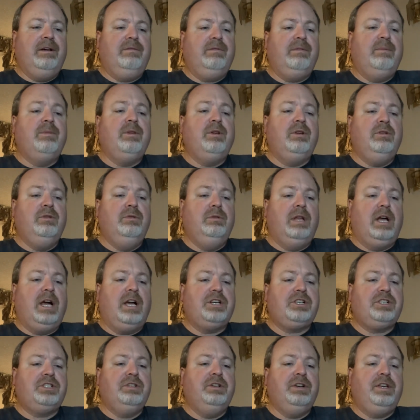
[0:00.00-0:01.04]
from the
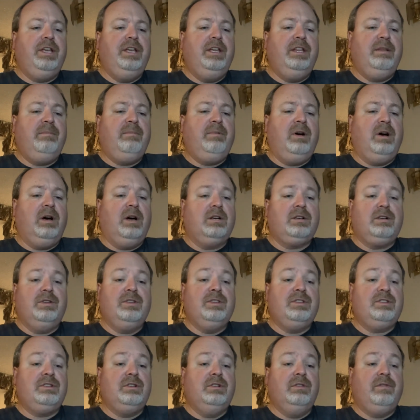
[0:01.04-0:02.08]
goulash cooking in the pot on the
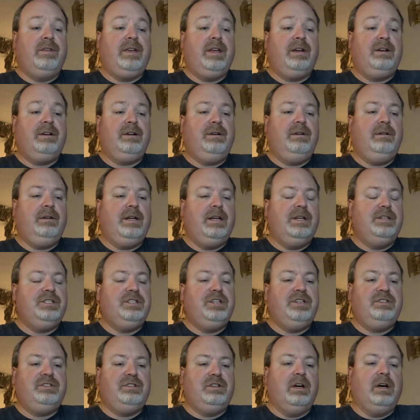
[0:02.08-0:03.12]
stove hit her, and she
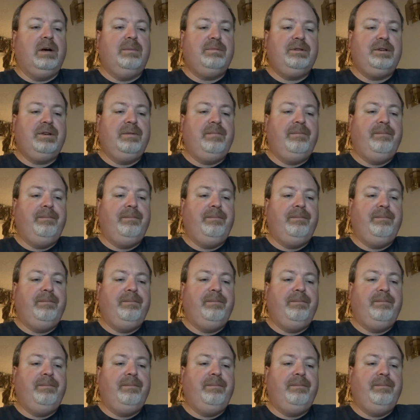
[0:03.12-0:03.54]
stopped.